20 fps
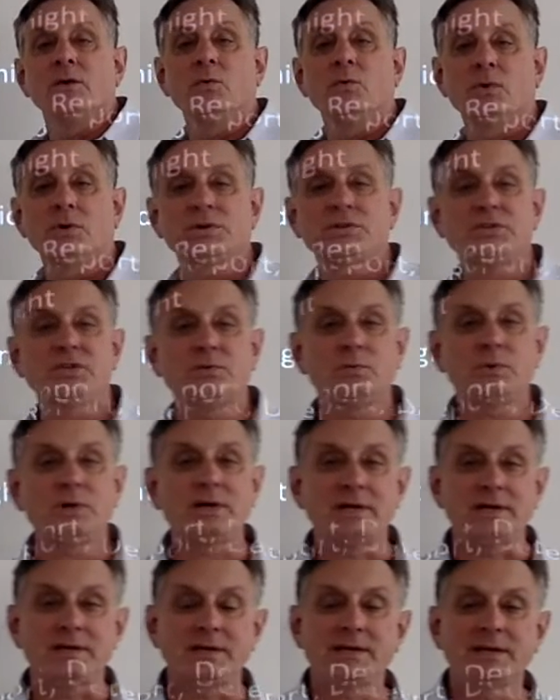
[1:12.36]
Worksheet
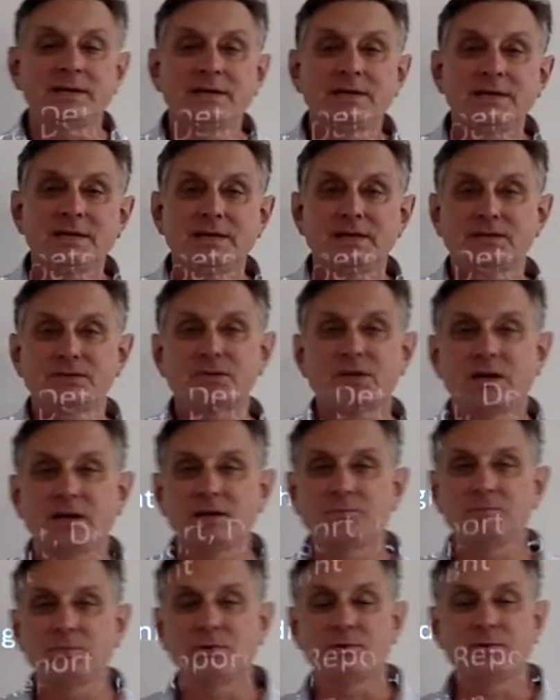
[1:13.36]
1 is
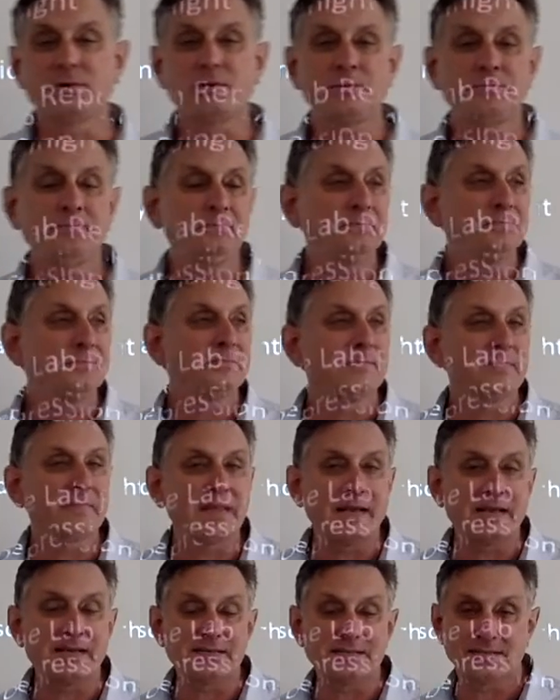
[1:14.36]
on Moodle
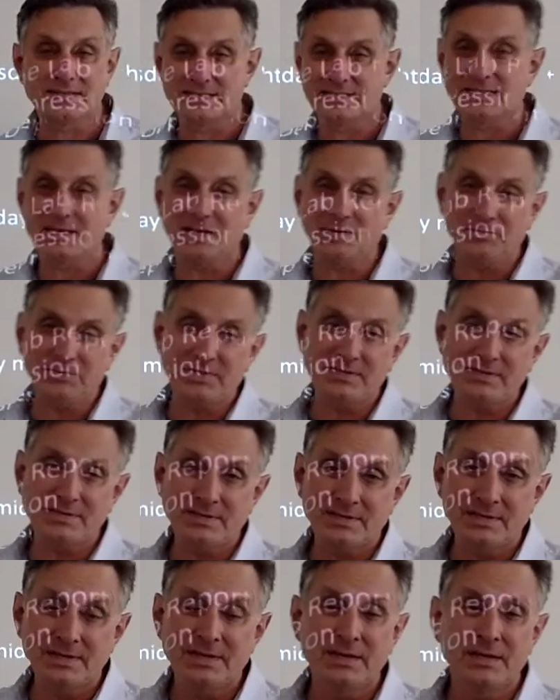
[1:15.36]
as an assignment.
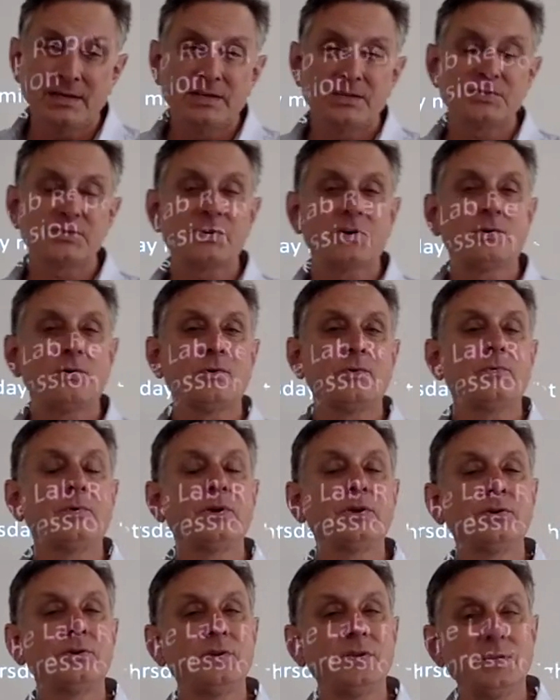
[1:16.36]
So
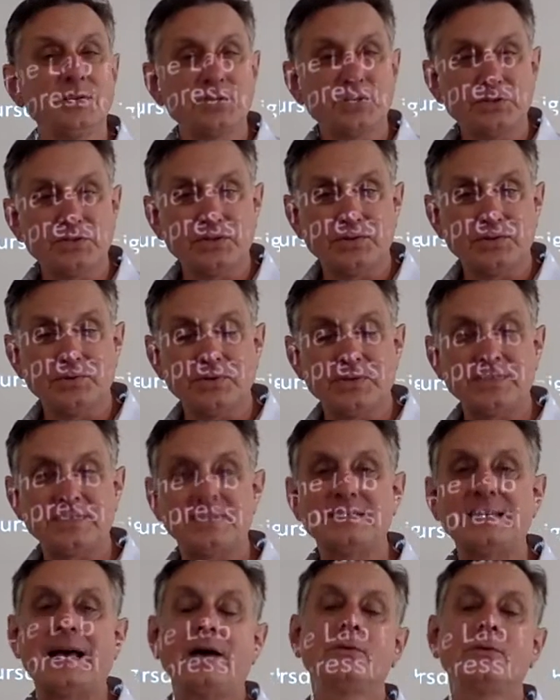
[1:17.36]
what you need to do is
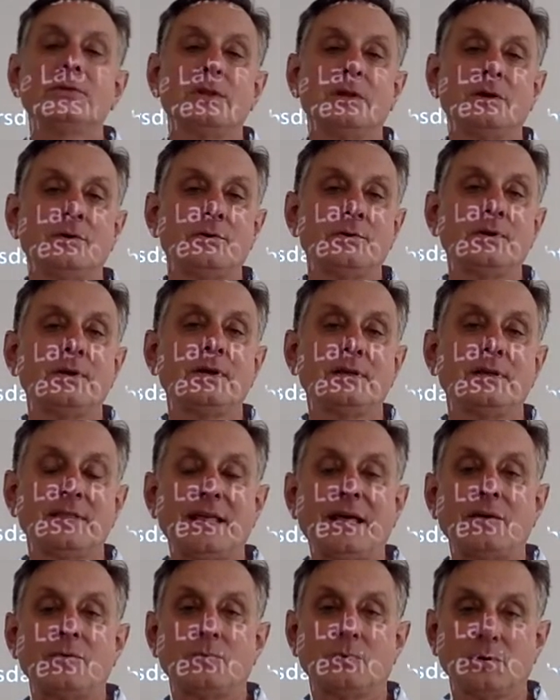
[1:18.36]
download
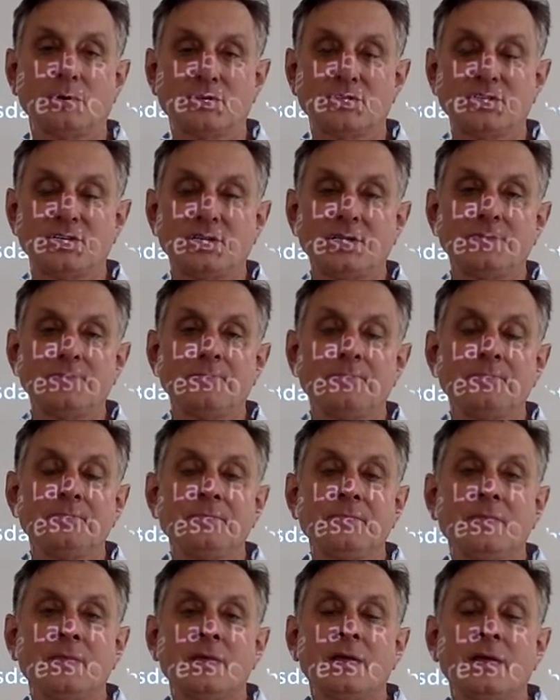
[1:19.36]
that worksheet
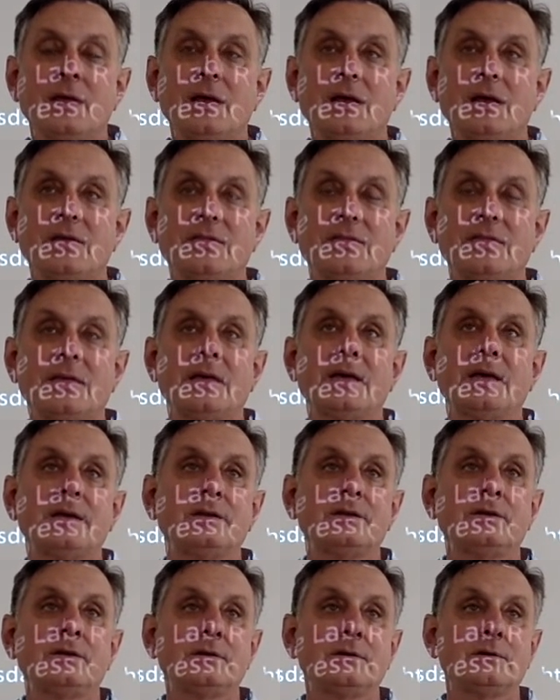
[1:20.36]
and
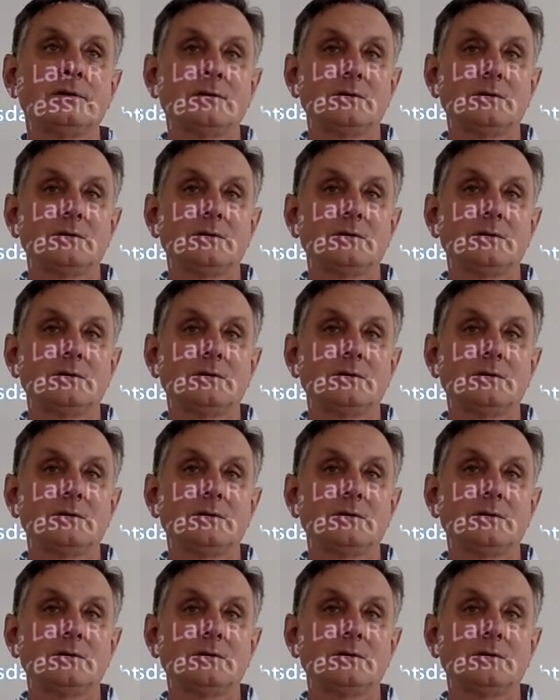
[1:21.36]
then